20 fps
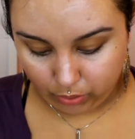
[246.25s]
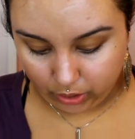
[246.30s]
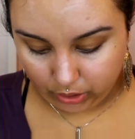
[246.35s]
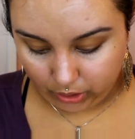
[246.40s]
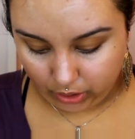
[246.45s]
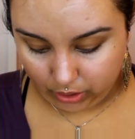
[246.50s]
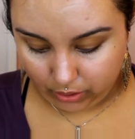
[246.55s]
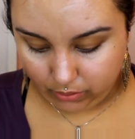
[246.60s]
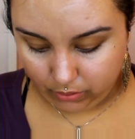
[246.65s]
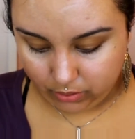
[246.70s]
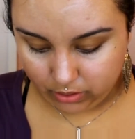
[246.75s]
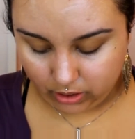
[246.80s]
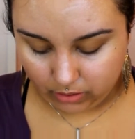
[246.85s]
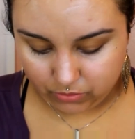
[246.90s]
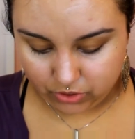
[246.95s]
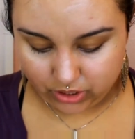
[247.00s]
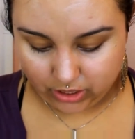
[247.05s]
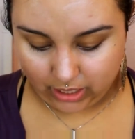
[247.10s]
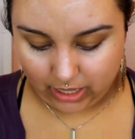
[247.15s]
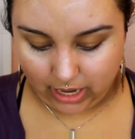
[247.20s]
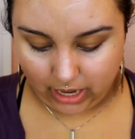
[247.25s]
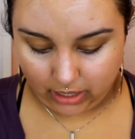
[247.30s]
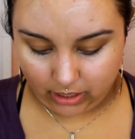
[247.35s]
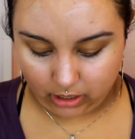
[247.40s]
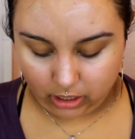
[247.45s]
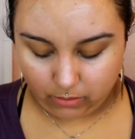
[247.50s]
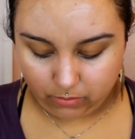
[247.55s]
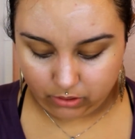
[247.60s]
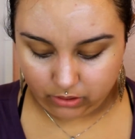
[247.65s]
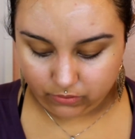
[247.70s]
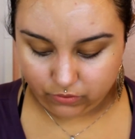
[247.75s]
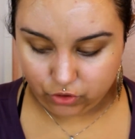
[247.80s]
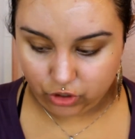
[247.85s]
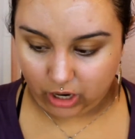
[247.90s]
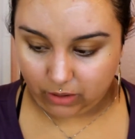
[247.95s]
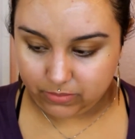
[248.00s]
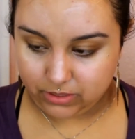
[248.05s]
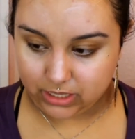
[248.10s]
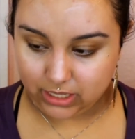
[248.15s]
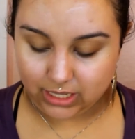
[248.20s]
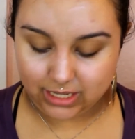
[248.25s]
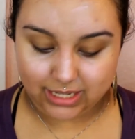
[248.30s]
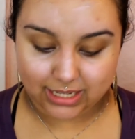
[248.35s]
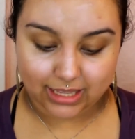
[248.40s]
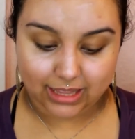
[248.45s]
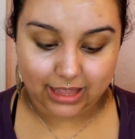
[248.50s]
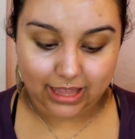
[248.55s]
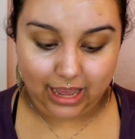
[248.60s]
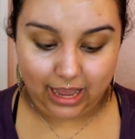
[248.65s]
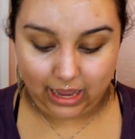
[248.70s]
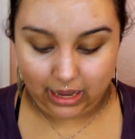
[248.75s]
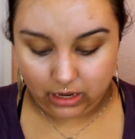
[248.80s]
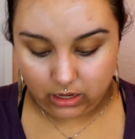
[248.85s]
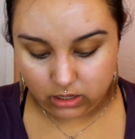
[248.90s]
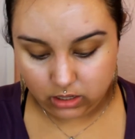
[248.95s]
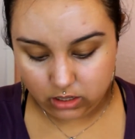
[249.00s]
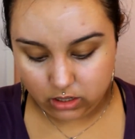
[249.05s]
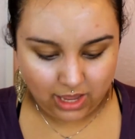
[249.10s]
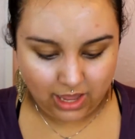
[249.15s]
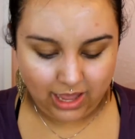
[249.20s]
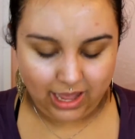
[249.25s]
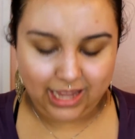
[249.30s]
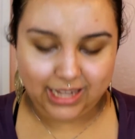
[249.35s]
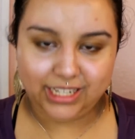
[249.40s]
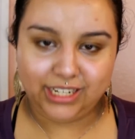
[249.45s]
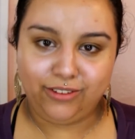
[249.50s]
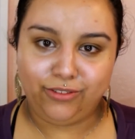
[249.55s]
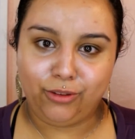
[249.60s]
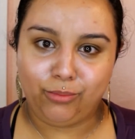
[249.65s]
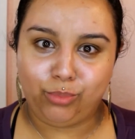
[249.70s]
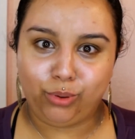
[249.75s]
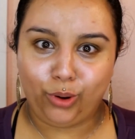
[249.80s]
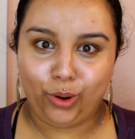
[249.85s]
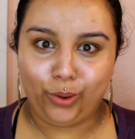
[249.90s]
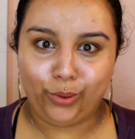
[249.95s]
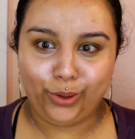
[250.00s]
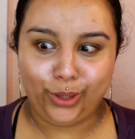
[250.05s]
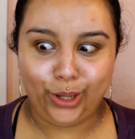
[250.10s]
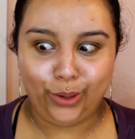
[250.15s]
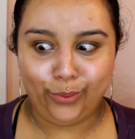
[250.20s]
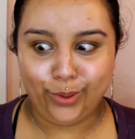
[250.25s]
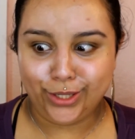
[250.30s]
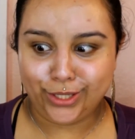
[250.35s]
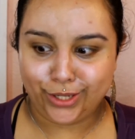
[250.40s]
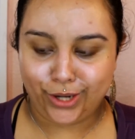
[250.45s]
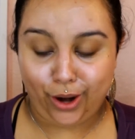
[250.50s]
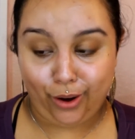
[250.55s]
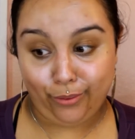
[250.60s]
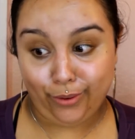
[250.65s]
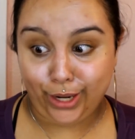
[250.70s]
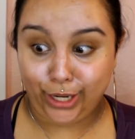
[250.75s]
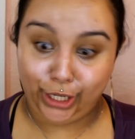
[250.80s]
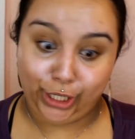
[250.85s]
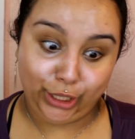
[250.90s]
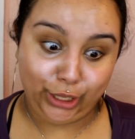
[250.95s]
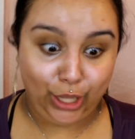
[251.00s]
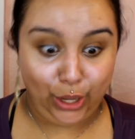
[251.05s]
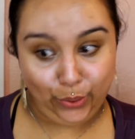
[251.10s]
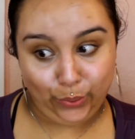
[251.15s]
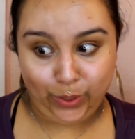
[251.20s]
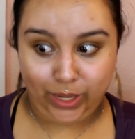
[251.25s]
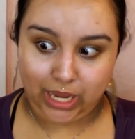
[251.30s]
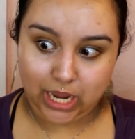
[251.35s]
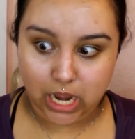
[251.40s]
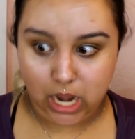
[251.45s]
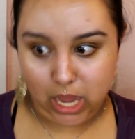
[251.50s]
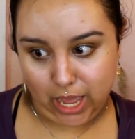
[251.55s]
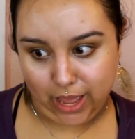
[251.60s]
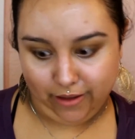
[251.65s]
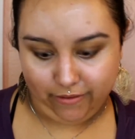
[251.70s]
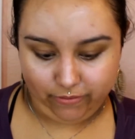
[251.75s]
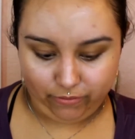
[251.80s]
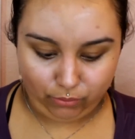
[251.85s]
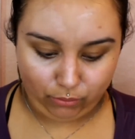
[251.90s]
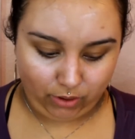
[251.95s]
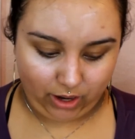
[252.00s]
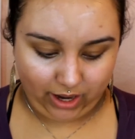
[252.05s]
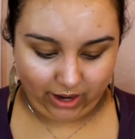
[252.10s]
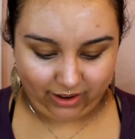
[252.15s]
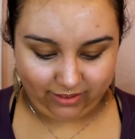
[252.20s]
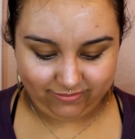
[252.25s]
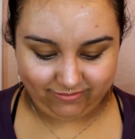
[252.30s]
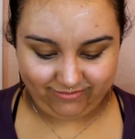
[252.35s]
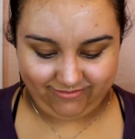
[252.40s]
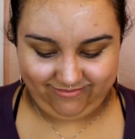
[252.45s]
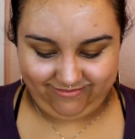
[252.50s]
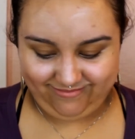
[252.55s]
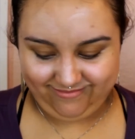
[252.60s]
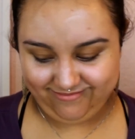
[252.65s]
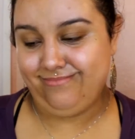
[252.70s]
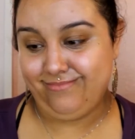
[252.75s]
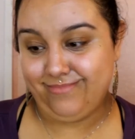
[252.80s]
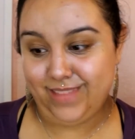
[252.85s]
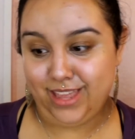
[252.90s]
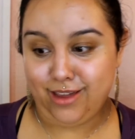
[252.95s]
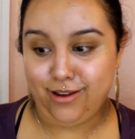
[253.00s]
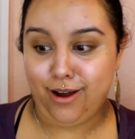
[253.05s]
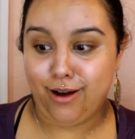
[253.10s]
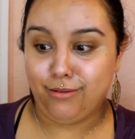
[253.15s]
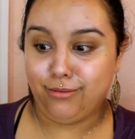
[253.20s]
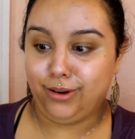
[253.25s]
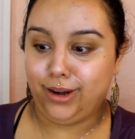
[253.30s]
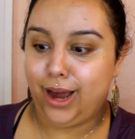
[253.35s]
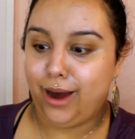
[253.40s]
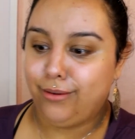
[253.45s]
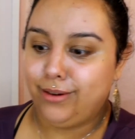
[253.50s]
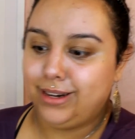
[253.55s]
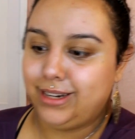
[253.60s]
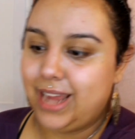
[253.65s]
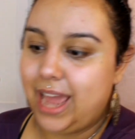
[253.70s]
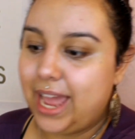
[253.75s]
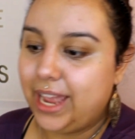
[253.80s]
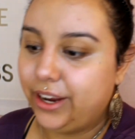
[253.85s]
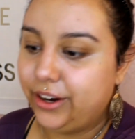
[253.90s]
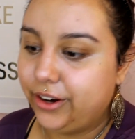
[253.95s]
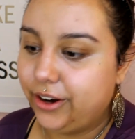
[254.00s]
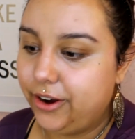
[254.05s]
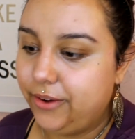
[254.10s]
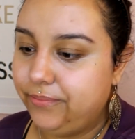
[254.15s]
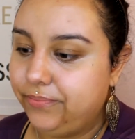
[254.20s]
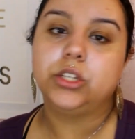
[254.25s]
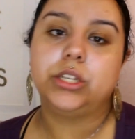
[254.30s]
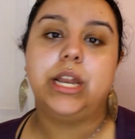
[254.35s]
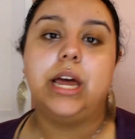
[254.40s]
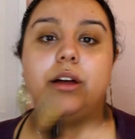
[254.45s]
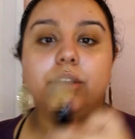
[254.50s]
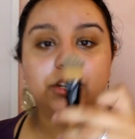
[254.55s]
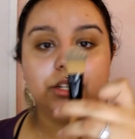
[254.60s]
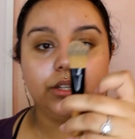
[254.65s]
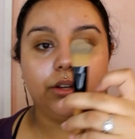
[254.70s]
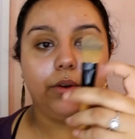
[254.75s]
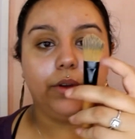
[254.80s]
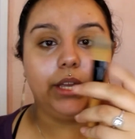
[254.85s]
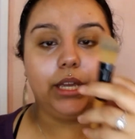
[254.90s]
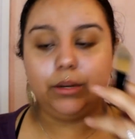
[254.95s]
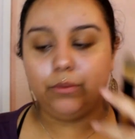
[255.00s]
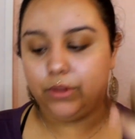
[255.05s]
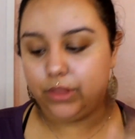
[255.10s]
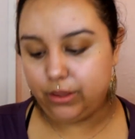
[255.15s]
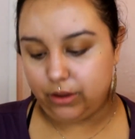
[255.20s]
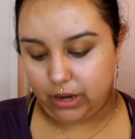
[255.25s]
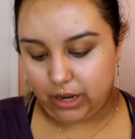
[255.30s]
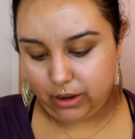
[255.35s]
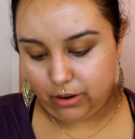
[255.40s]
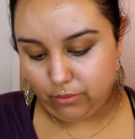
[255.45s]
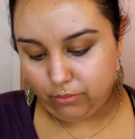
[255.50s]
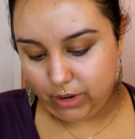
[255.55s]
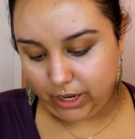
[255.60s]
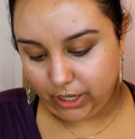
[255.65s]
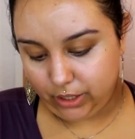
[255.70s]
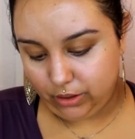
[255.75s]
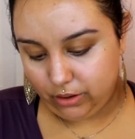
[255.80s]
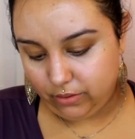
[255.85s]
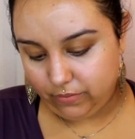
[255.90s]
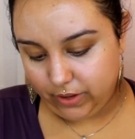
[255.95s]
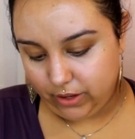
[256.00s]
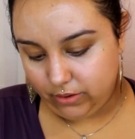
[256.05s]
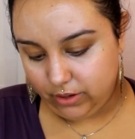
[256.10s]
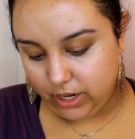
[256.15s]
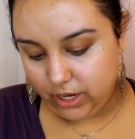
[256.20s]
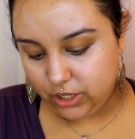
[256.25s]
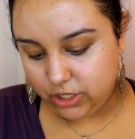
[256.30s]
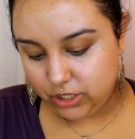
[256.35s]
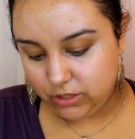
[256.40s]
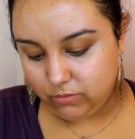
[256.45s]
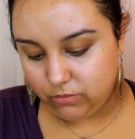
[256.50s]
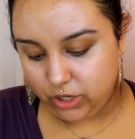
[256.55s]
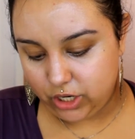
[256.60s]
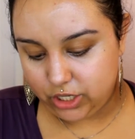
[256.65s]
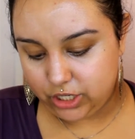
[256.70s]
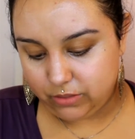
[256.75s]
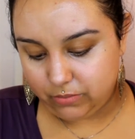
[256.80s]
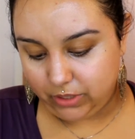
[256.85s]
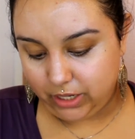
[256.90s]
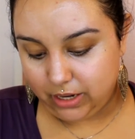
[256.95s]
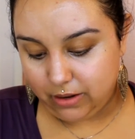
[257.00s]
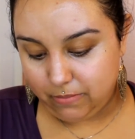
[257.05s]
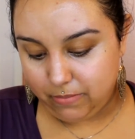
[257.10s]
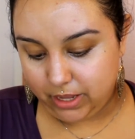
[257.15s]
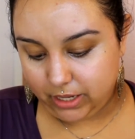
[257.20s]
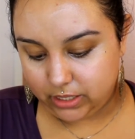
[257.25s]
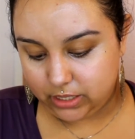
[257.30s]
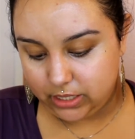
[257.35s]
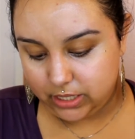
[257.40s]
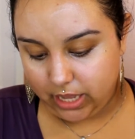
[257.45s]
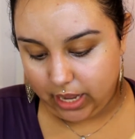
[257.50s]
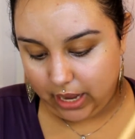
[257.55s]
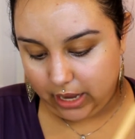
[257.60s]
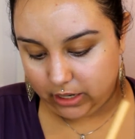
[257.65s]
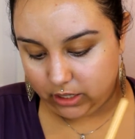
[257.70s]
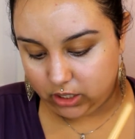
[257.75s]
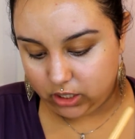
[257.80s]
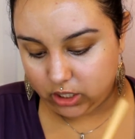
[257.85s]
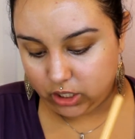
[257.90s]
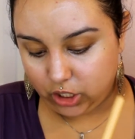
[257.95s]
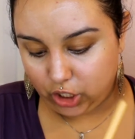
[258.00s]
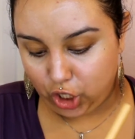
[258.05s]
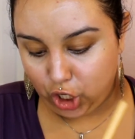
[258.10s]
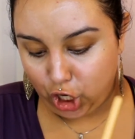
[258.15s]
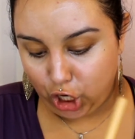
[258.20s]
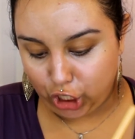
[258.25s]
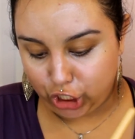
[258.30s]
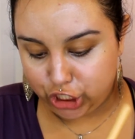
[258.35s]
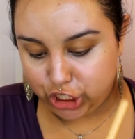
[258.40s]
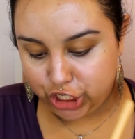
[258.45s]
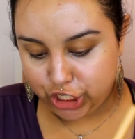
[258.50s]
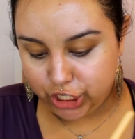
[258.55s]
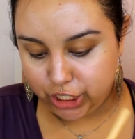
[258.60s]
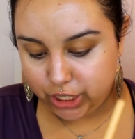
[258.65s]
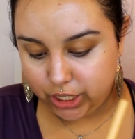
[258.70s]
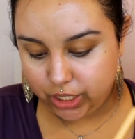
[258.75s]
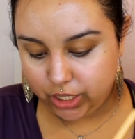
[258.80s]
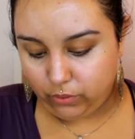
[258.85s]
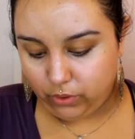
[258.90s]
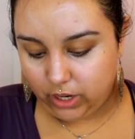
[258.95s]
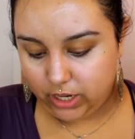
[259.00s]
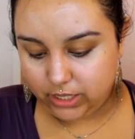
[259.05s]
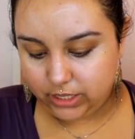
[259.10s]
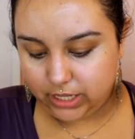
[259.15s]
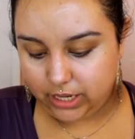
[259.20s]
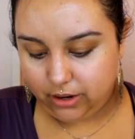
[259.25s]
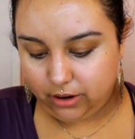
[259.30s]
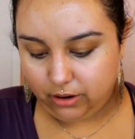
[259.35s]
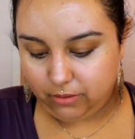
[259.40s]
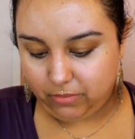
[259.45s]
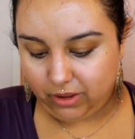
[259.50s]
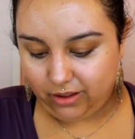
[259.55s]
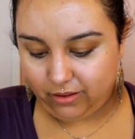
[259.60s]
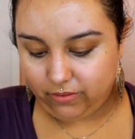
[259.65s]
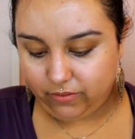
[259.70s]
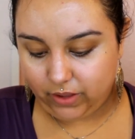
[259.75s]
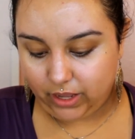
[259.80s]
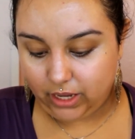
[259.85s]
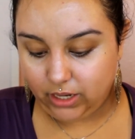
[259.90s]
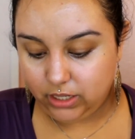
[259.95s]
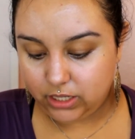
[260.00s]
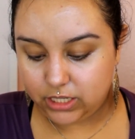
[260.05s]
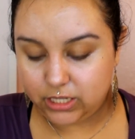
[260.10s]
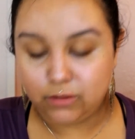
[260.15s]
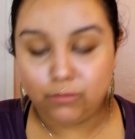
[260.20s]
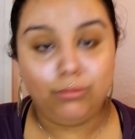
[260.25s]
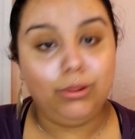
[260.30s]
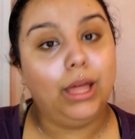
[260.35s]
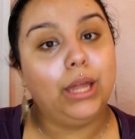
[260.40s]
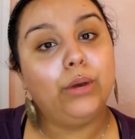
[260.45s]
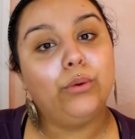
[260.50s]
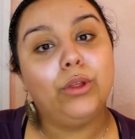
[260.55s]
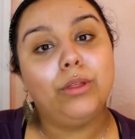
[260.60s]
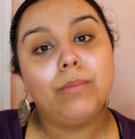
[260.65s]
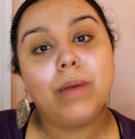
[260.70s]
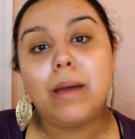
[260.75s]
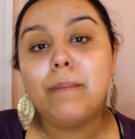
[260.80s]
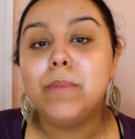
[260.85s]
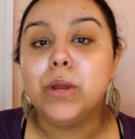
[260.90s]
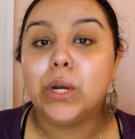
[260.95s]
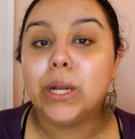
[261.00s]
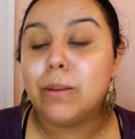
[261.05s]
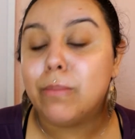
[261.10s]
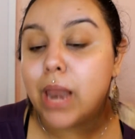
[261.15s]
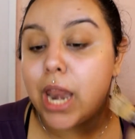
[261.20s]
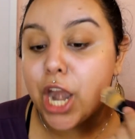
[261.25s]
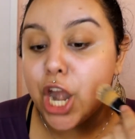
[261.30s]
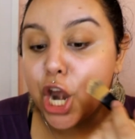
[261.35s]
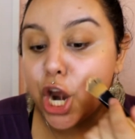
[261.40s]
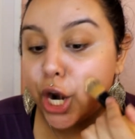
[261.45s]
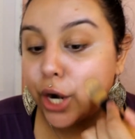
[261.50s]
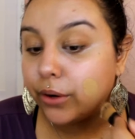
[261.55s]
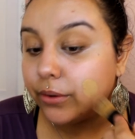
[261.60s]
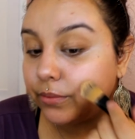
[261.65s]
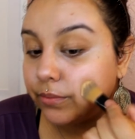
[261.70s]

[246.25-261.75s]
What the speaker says: Glow. I'm just going to add a couple of drops into that, as if the Pro Glow wasn't already glowy enough, right? You gonna glow today, girl. So now just going in with a regular foundation brush, I'm gonna mix that concoction before I set it on my face to blend with my beauty blender.